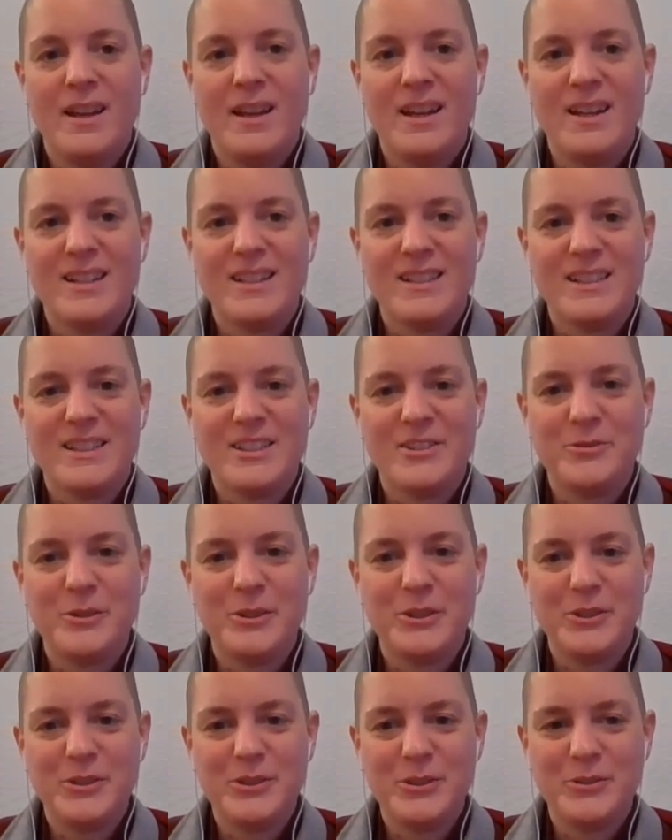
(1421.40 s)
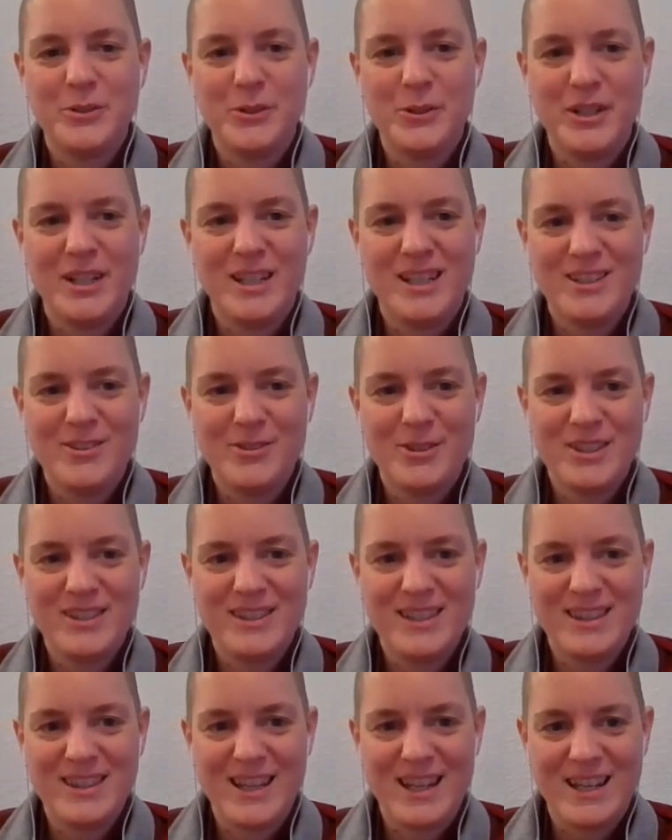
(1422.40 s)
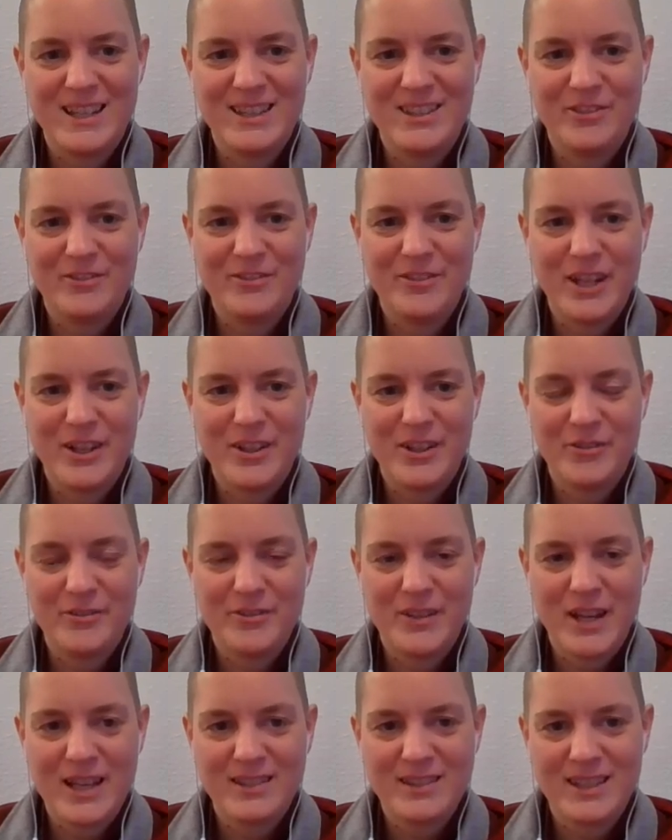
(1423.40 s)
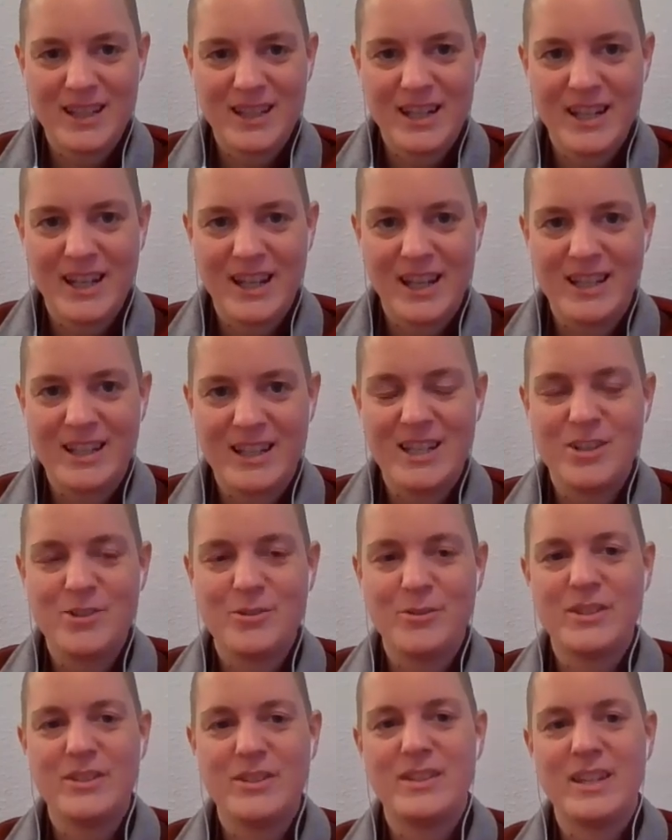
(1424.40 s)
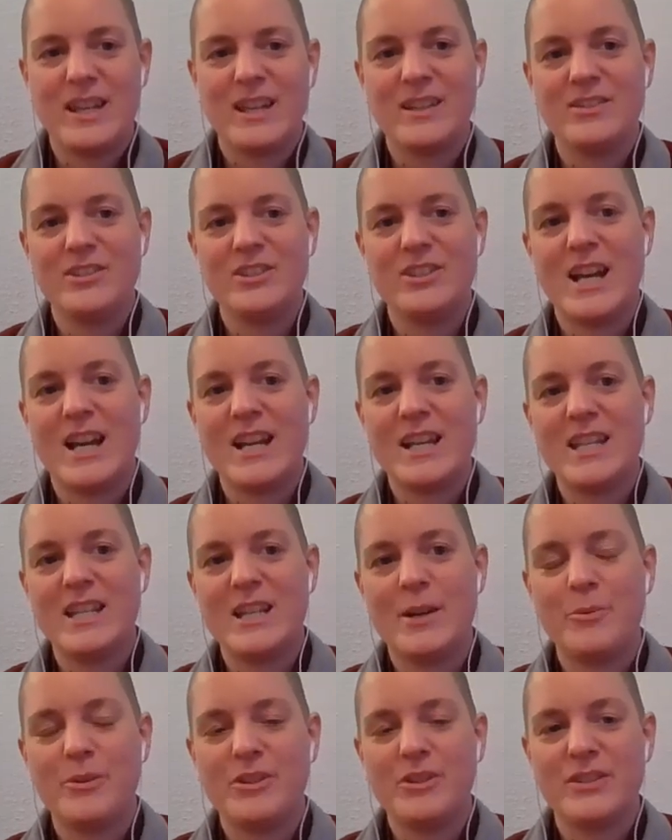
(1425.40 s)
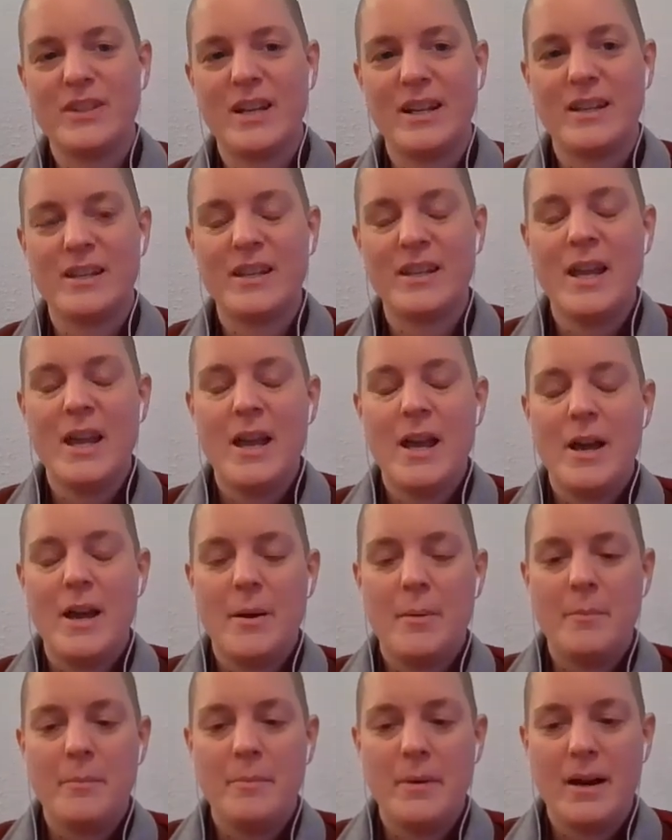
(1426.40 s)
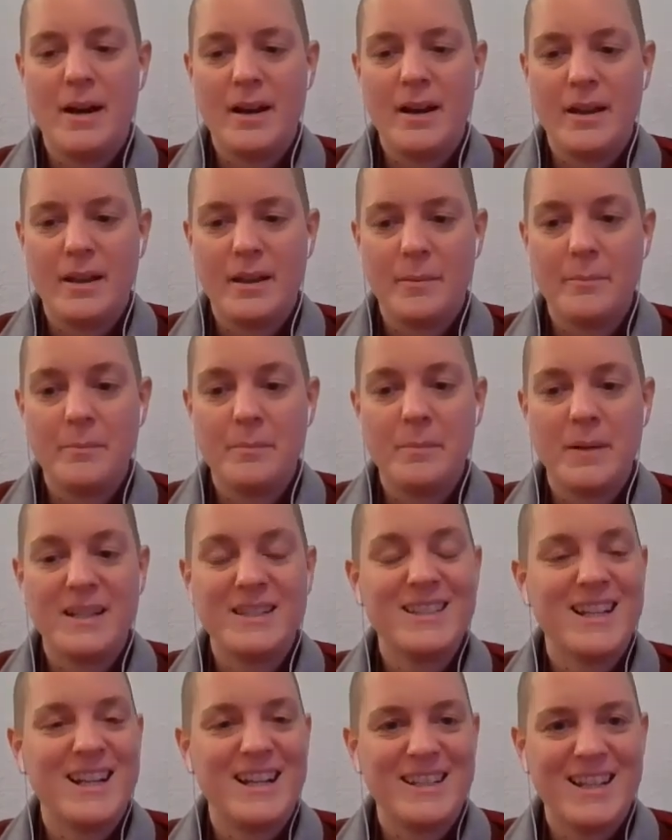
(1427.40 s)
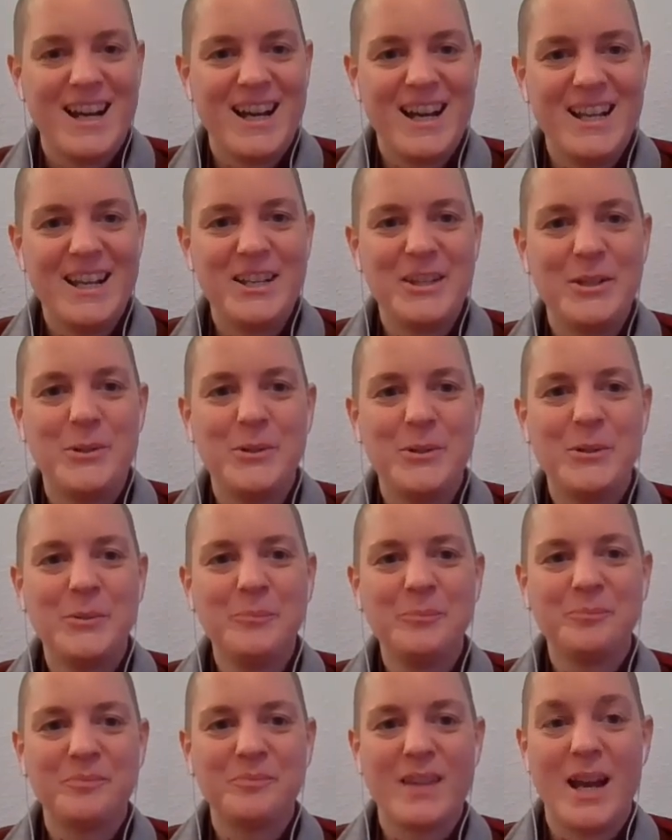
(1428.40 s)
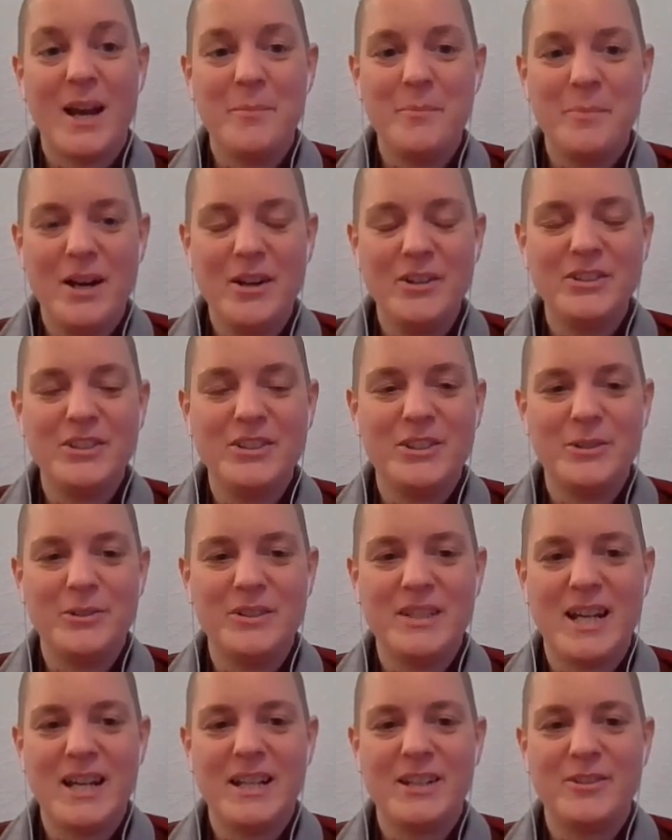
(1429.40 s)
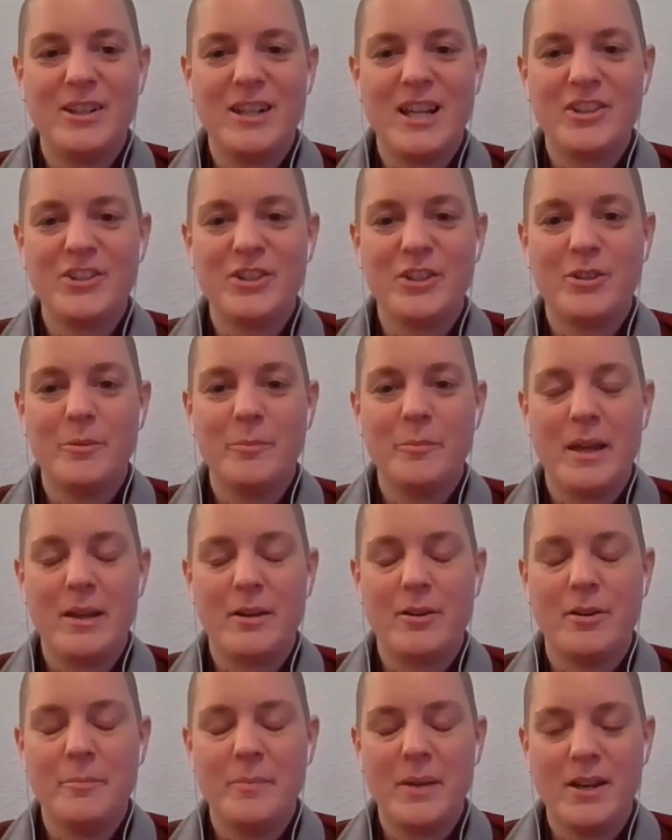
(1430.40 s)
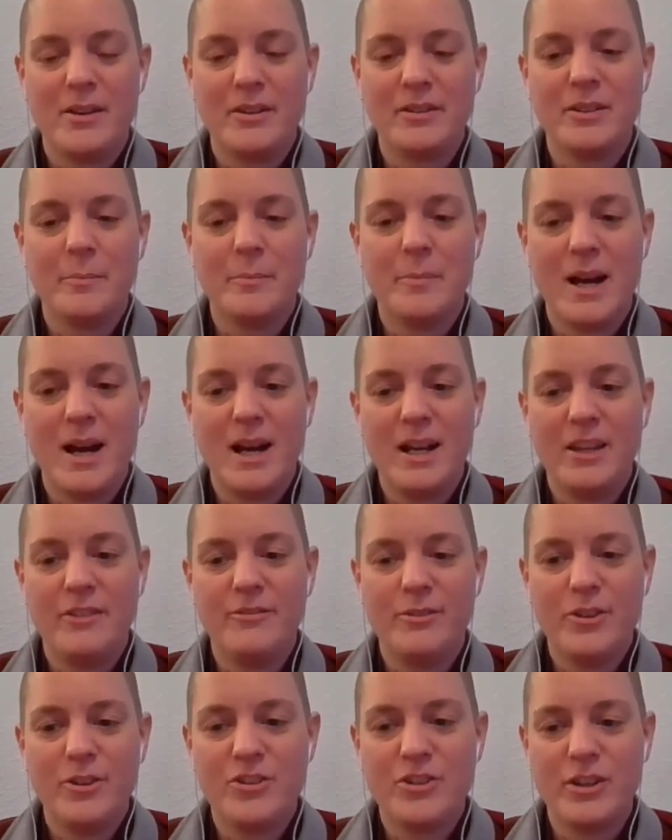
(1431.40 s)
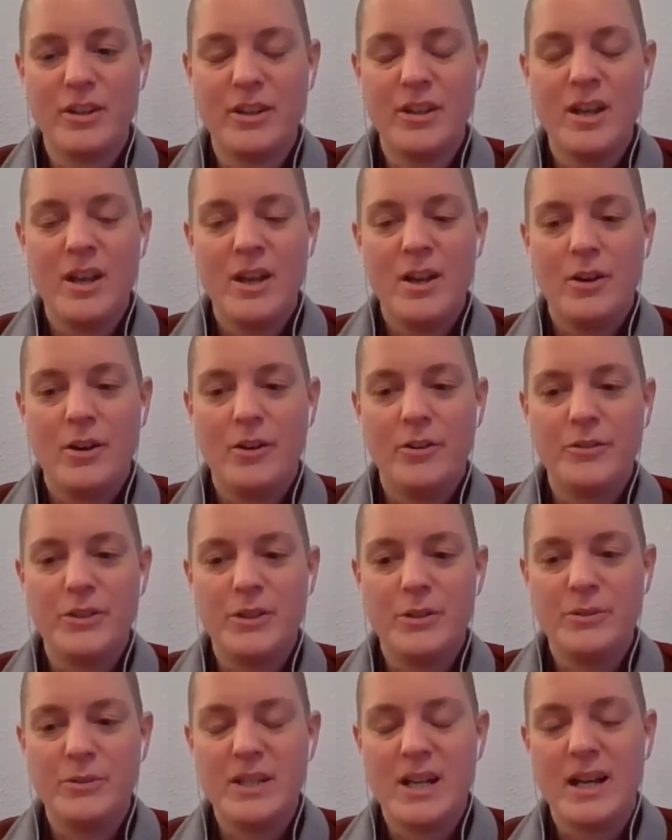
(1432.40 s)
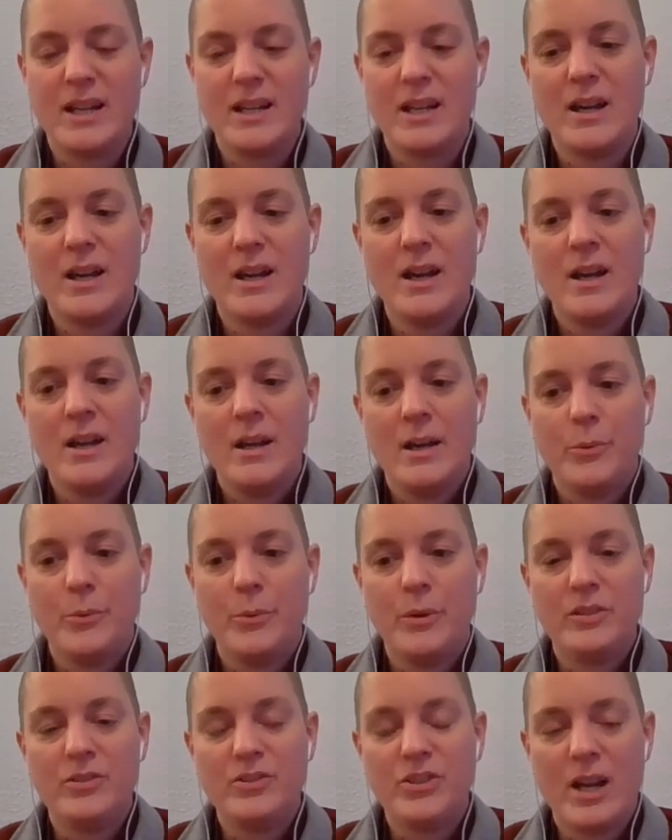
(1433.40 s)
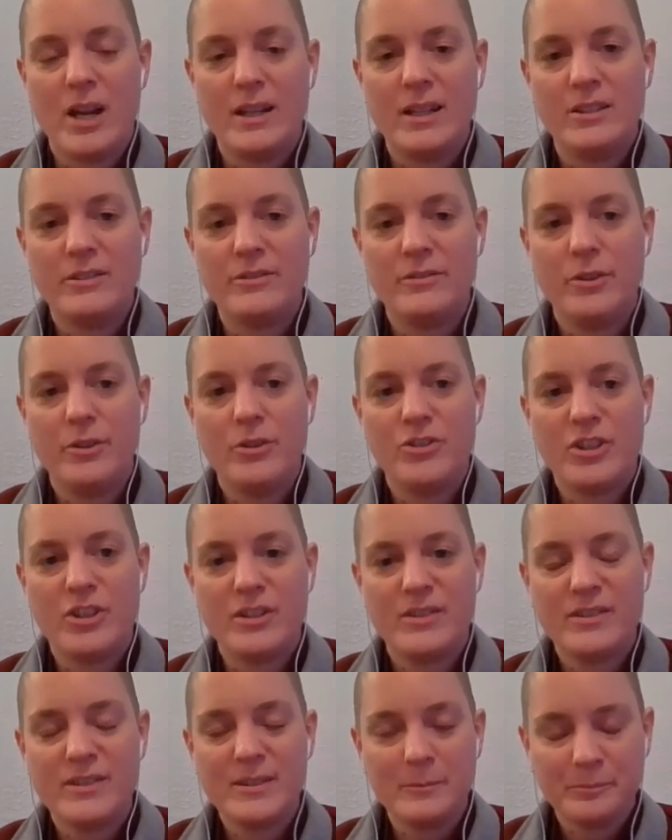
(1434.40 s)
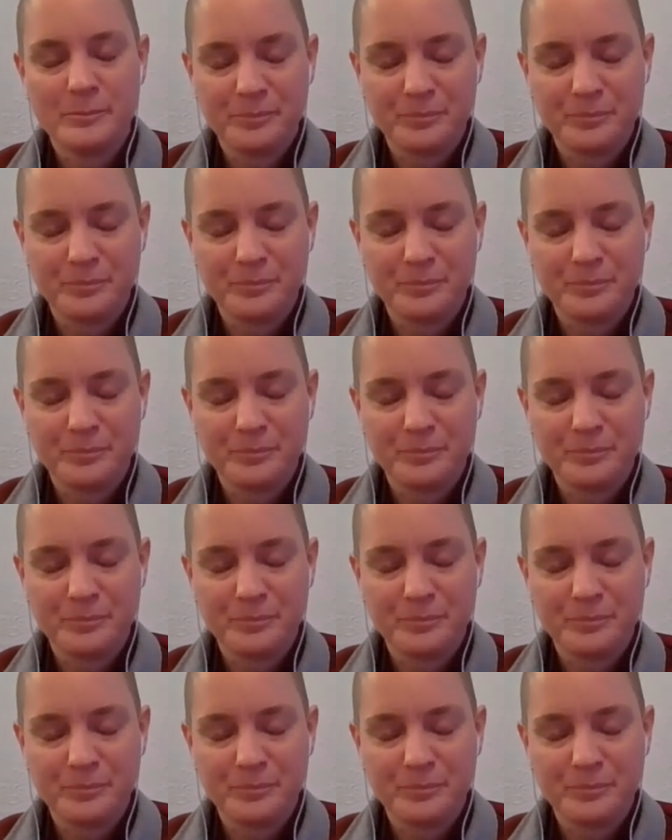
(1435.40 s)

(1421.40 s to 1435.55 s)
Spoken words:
And for those of you who are interested, there is a very fascinating and interesting study that was done by Bhante Analayo about the Udana collection, comparing the Pali version of the Udana with Chinese versions.